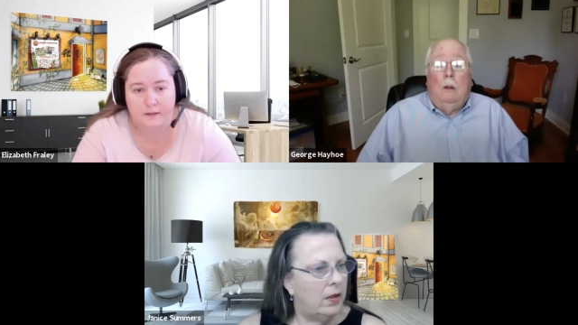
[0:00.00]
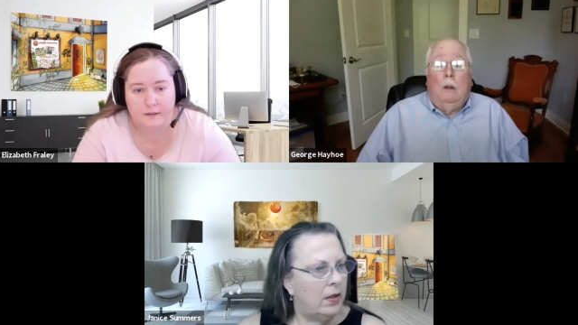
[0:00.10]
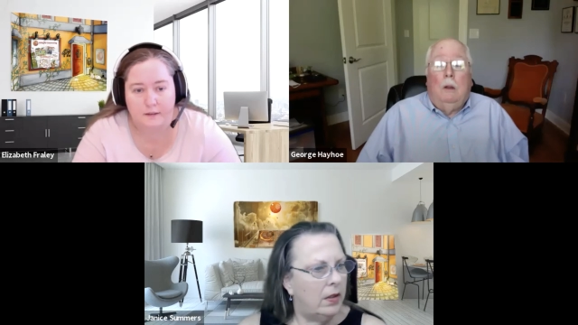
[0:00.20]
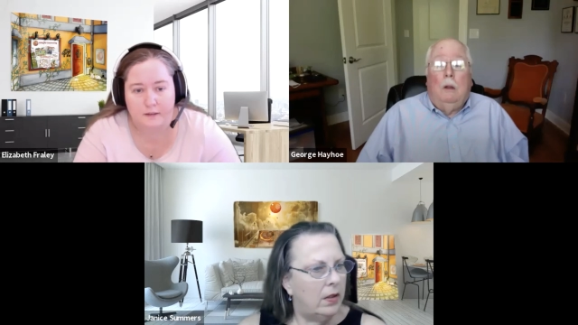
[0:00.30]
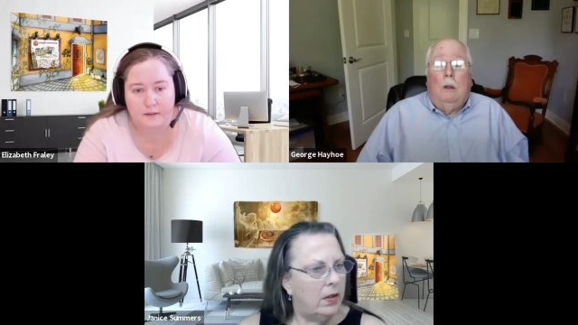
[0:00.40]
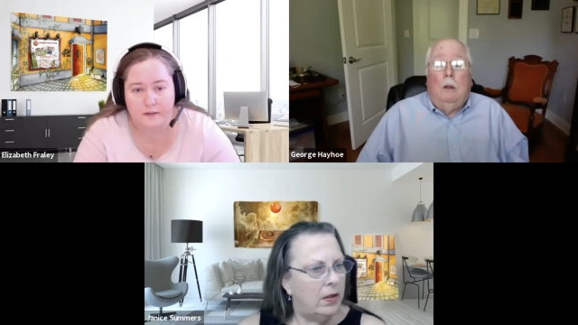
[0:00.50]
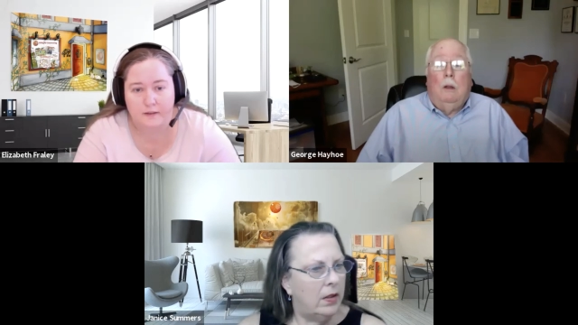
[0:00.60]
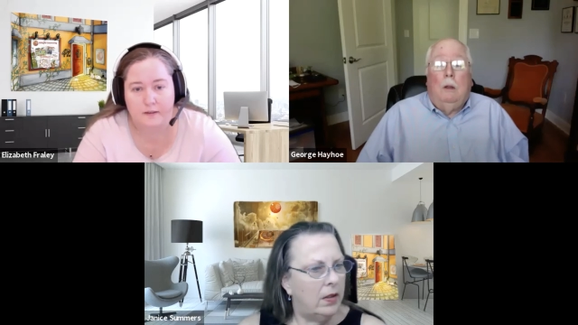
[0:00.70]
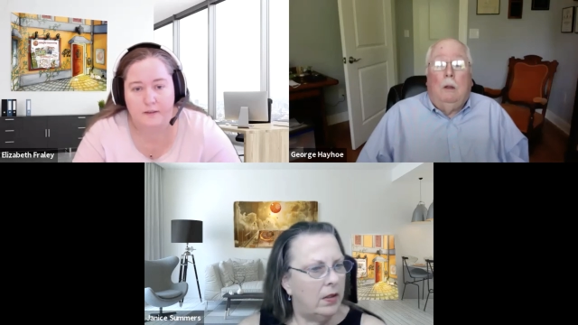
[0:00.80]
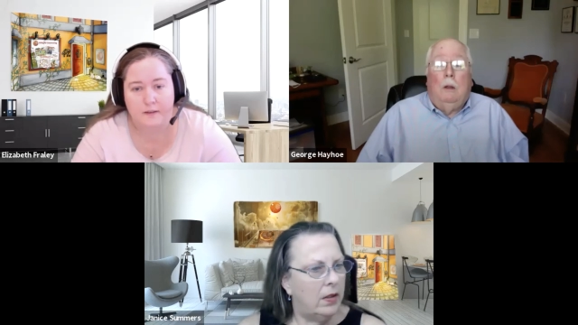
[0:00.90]

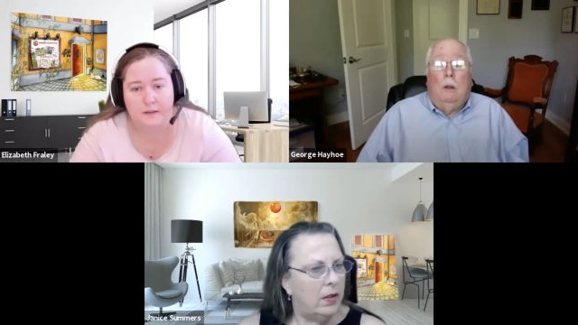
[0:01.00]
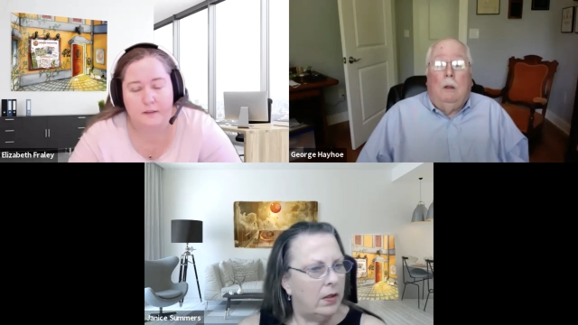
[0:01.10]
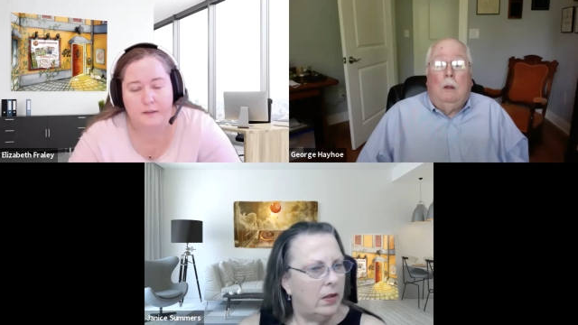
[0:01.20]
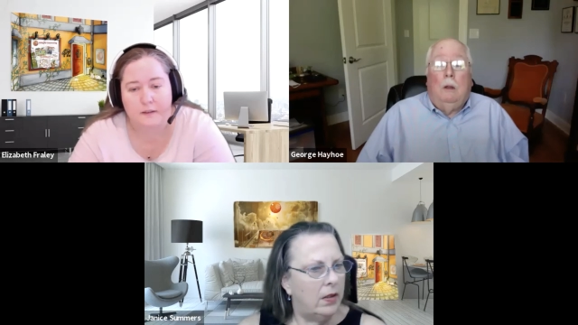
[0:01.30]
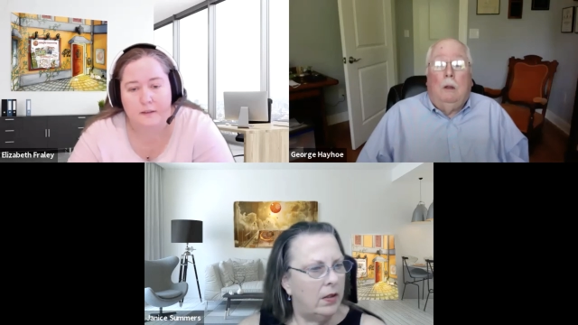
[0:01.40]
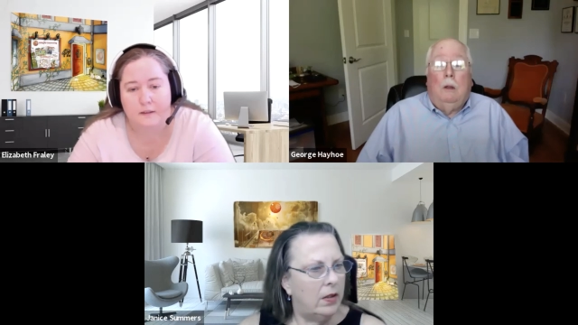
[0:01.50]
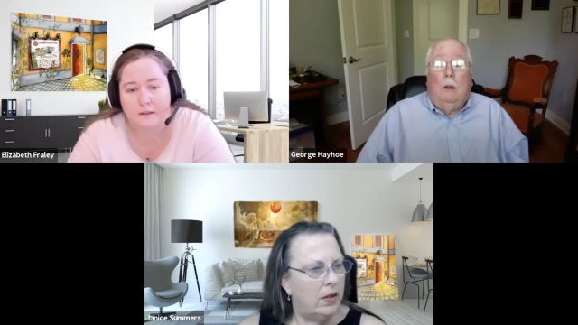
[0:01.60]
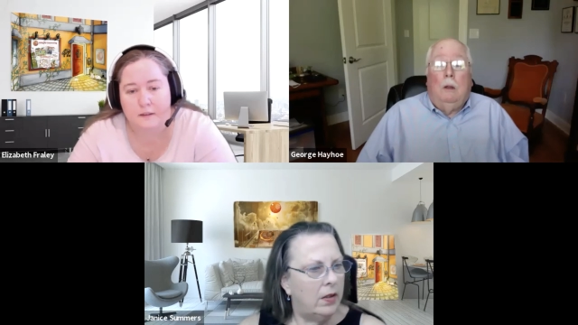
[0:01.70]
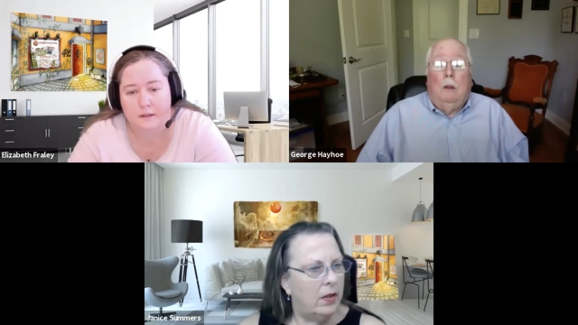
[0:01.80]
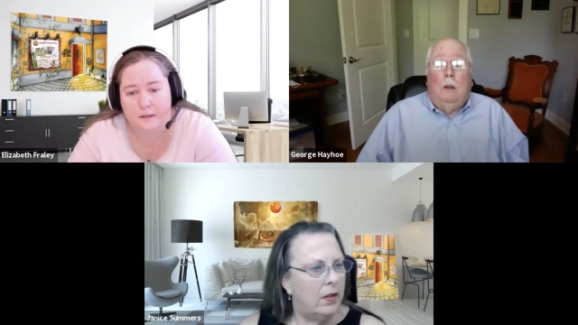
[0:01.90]

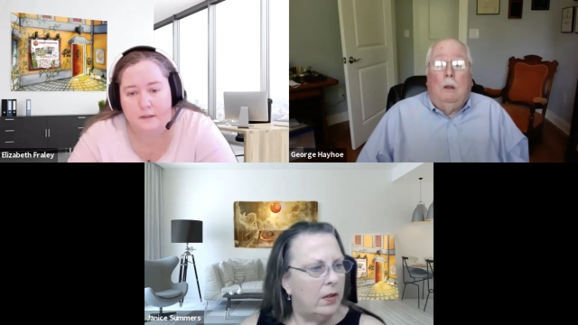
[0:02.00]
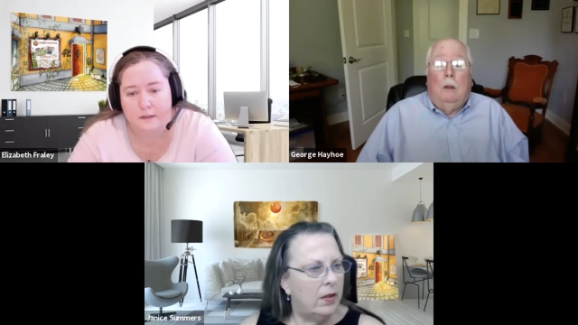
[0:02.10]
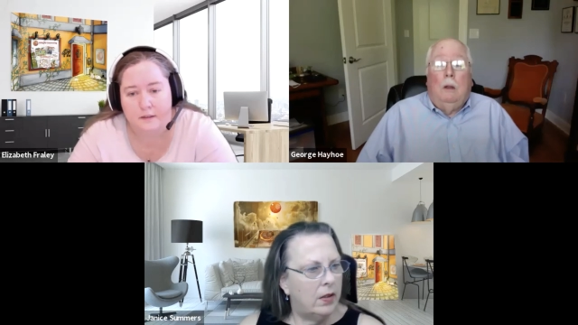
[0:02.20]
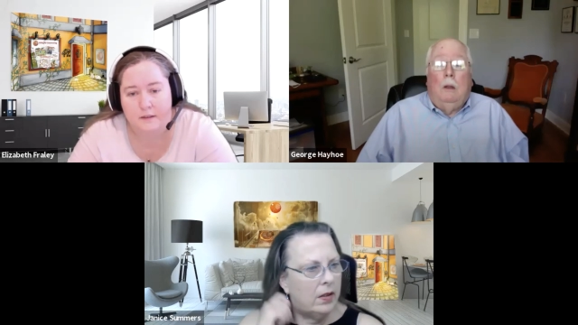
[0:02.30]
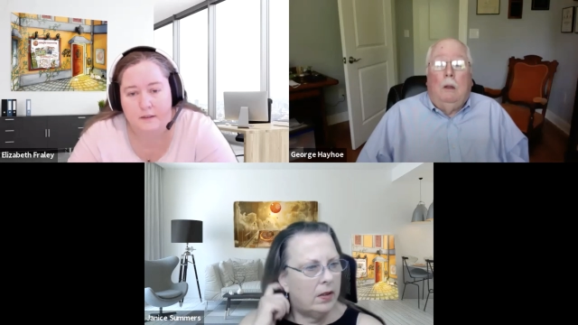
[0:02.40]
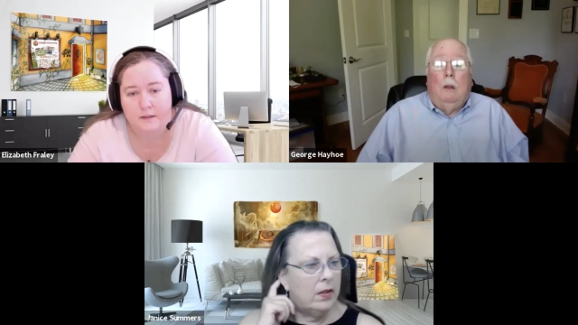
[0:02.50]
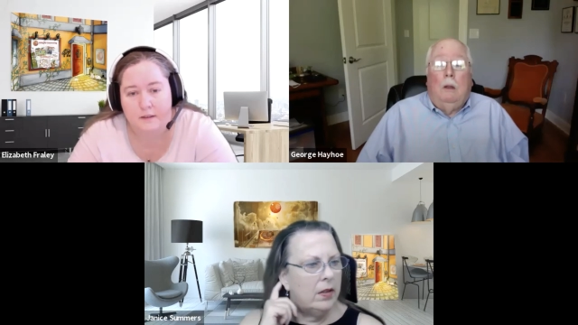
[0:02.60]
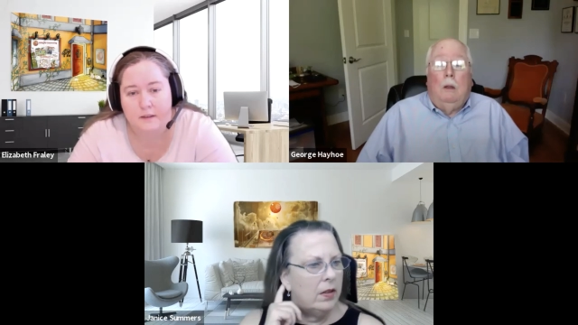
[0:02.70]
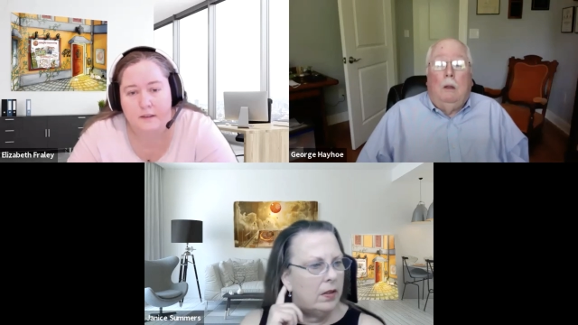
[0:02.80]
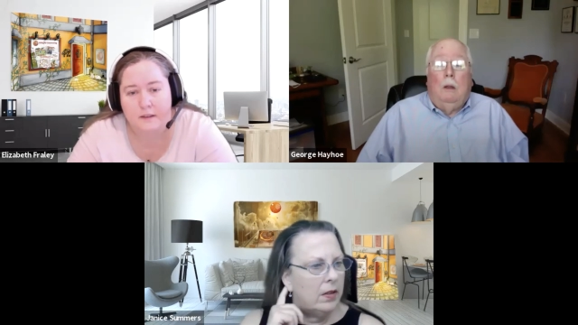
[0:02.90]

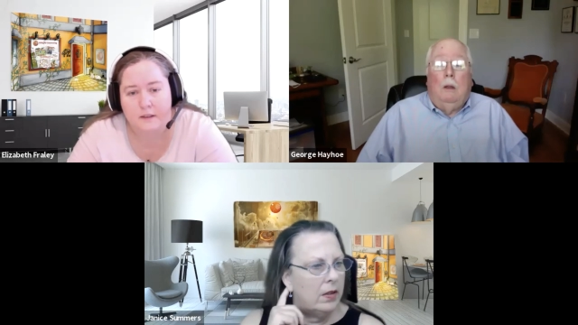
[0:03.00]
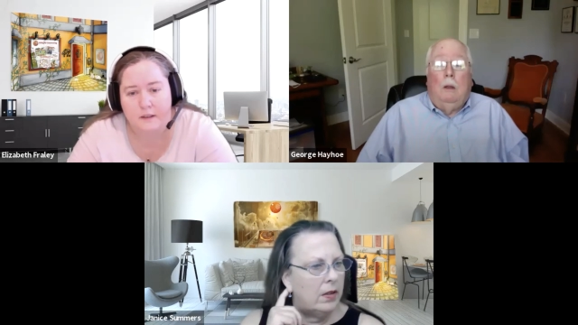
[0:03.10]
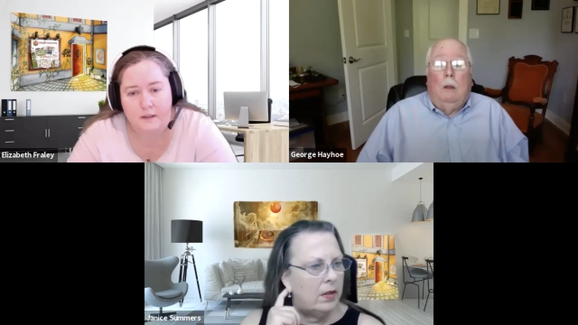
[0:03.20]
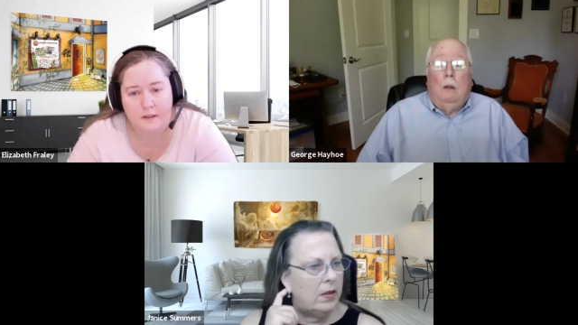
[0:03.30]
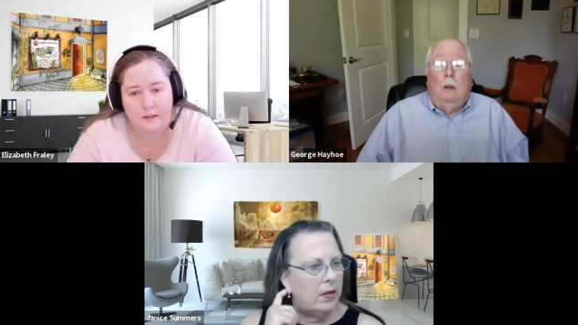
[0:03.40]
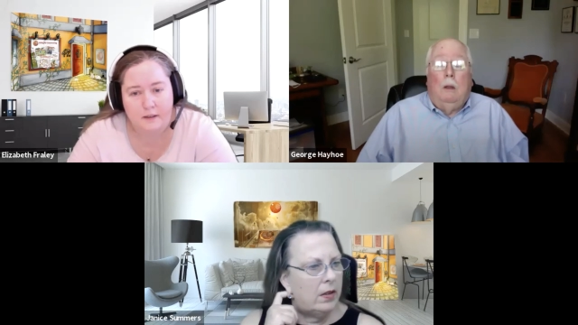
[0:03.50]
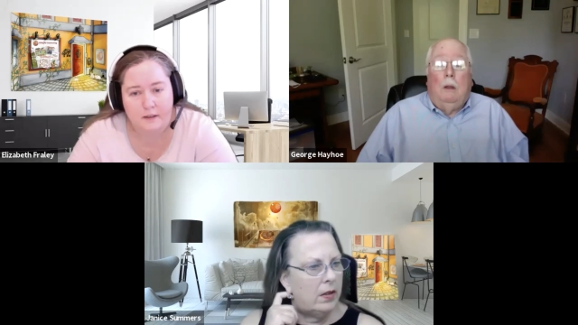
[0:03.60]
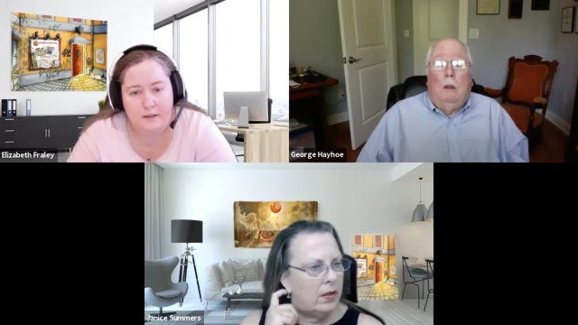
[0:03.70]
[no speech]